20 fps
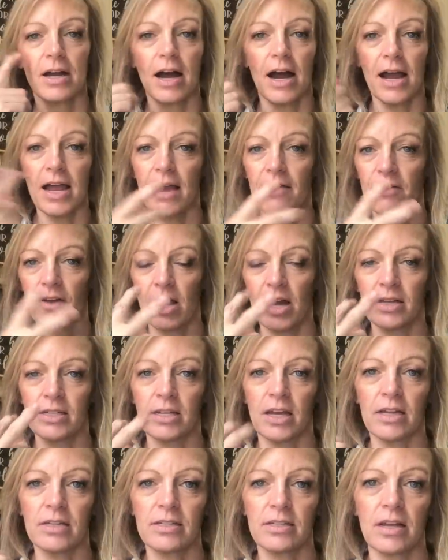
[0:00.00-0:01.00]
I have
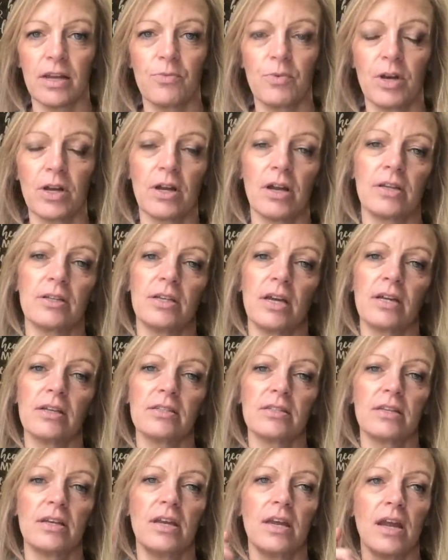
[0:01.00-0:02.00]
contacts. I wear
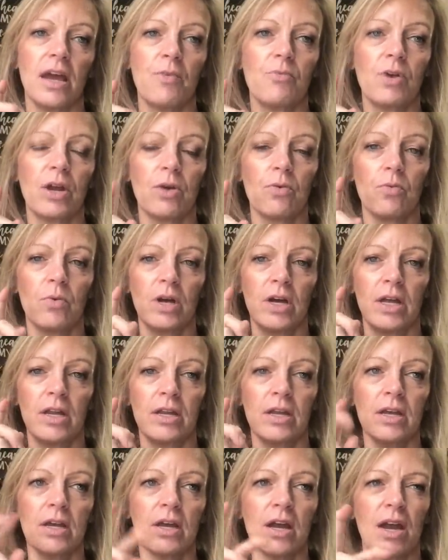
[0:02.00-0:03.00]
contacts and I wear
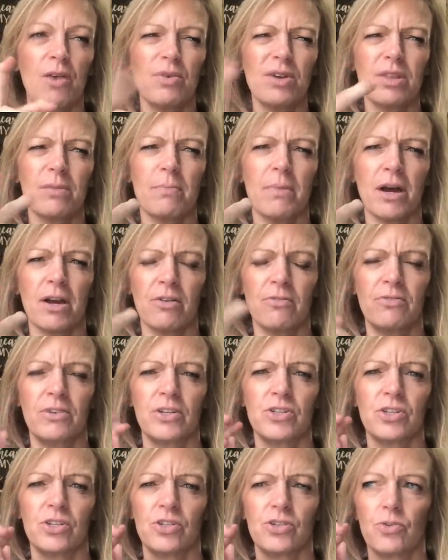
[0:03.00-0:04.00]
one, I wear the
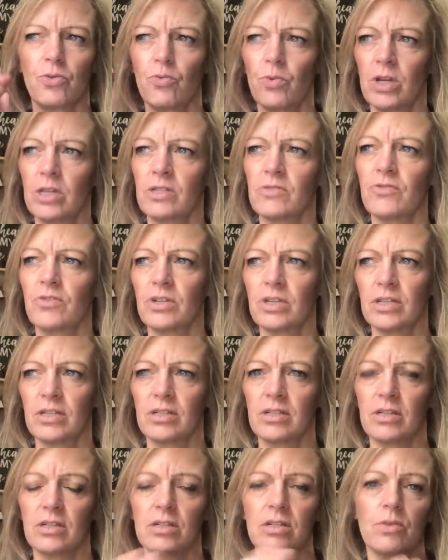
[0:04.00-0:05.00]
monovision. So one's for
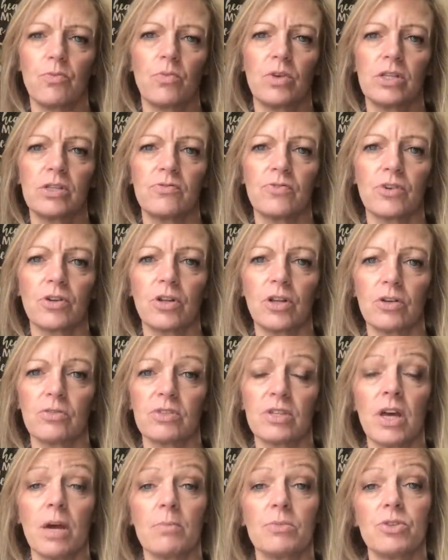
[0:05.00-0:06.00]
distance and one's for
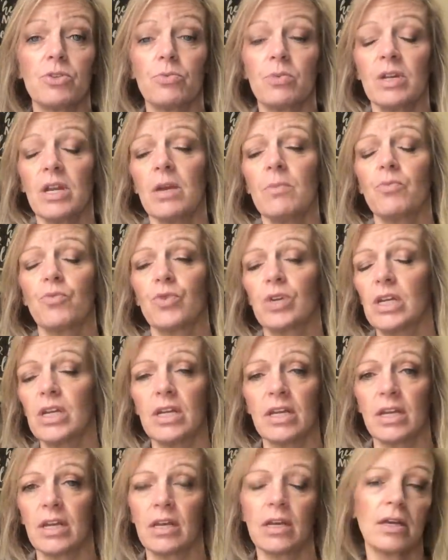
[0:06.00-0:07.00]
close up. So when I'm
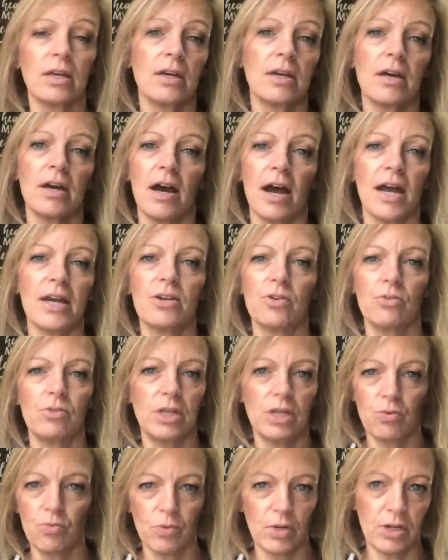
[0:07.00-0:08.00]
reading, I don't
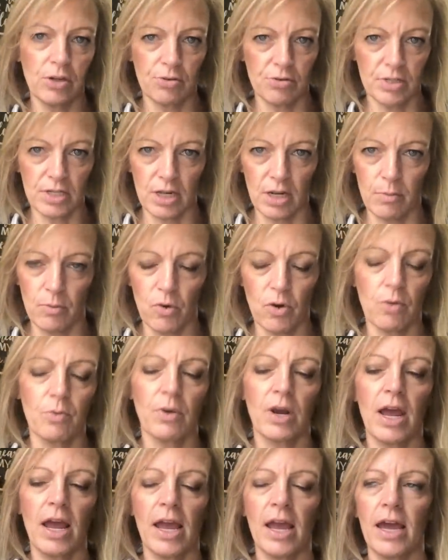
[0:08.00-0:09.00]
need readers anymore.
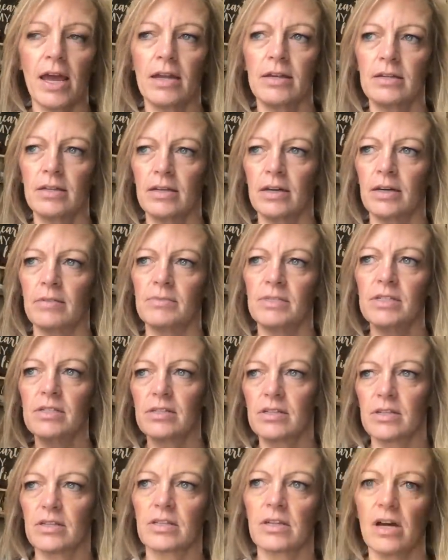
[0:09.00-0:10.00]
When I had um,
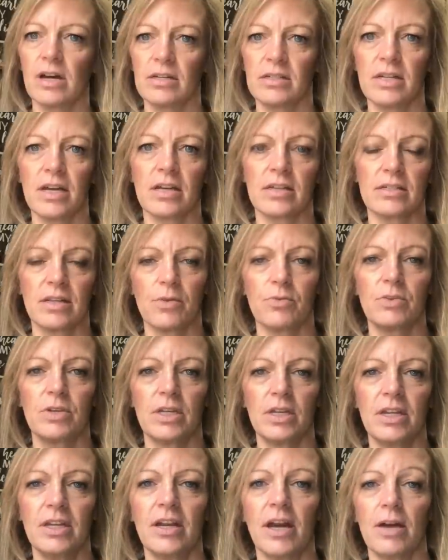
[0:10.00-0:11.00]
distance contacts, I would
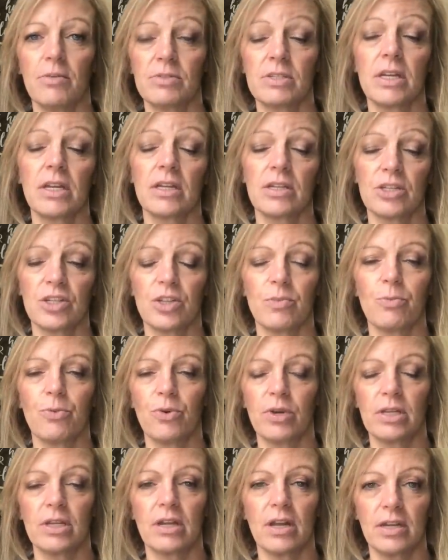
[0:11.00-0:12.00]
need, I was getting to the
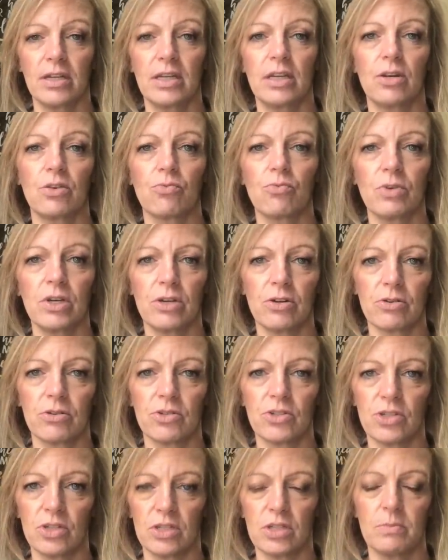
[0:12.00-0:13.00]
point that I needed
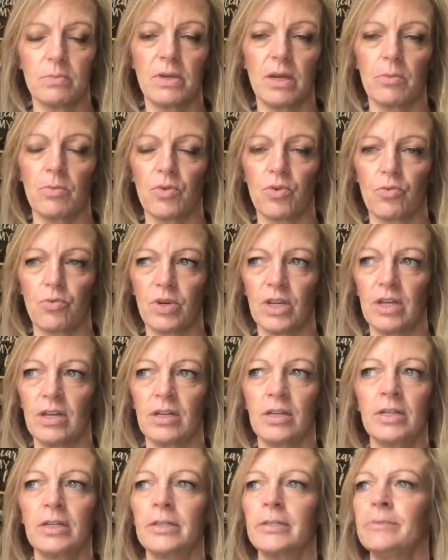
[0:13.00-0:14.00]
readers just to be able to read.
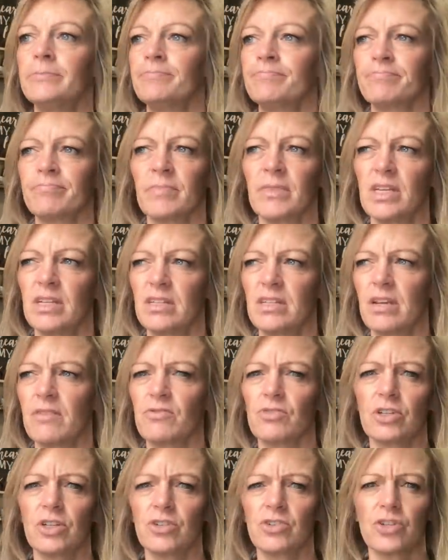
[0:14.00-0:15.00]

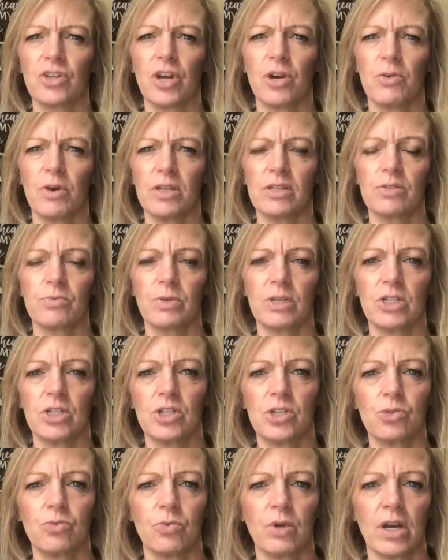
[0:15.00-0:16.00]
Several years ago, I
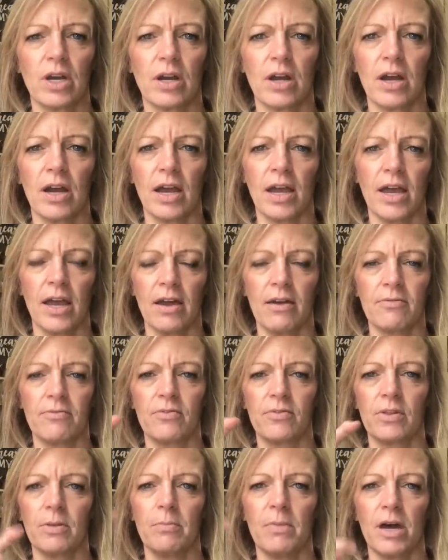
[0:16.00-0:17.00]
switched to where I
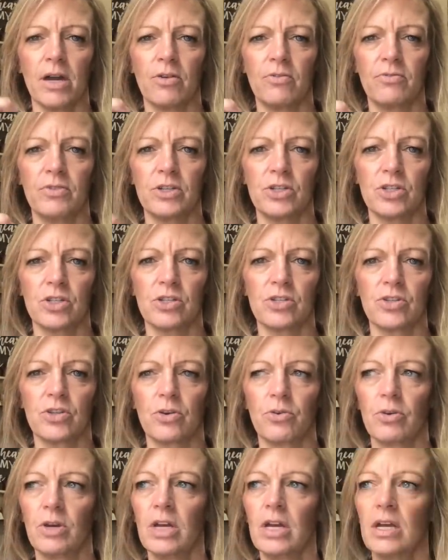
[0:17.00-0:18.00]
have the monovision.
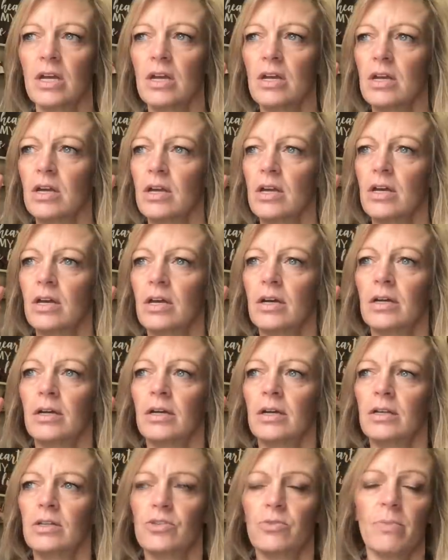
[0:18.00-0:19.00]
So,
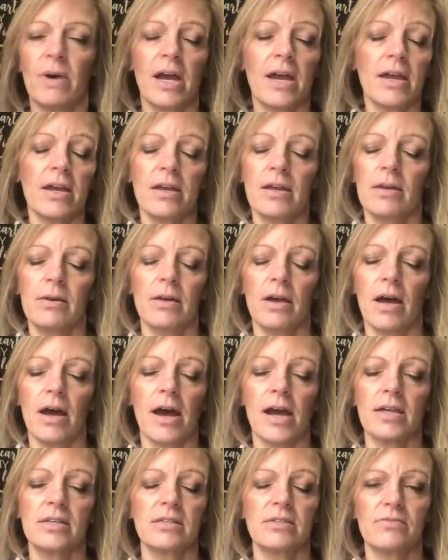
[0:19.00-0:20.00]
so my
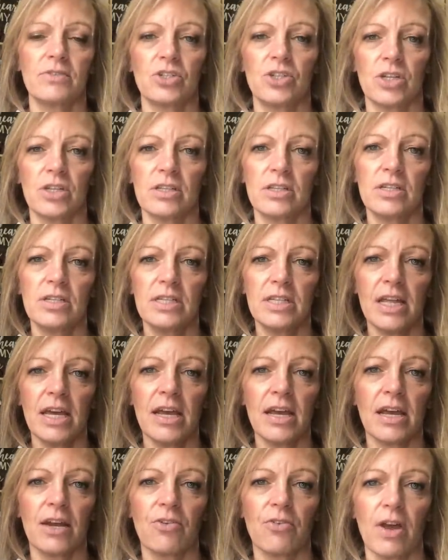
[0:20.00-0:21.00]
eyes have adjusted to
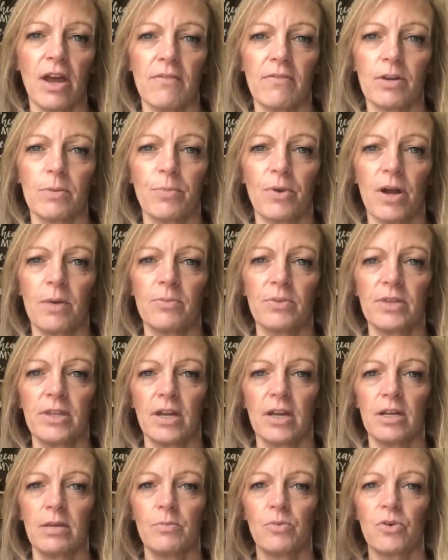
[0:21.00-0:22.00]
that. I don't have any problem with
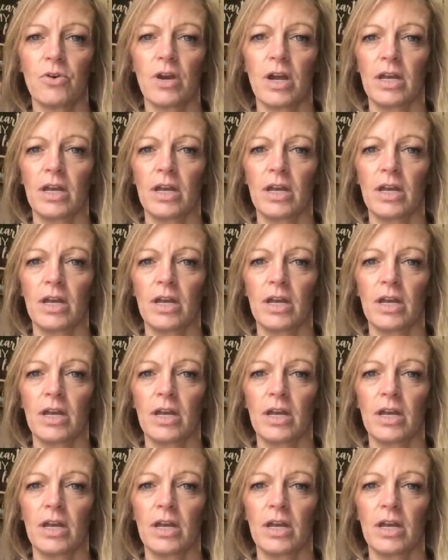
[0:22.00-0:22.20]
that anymore.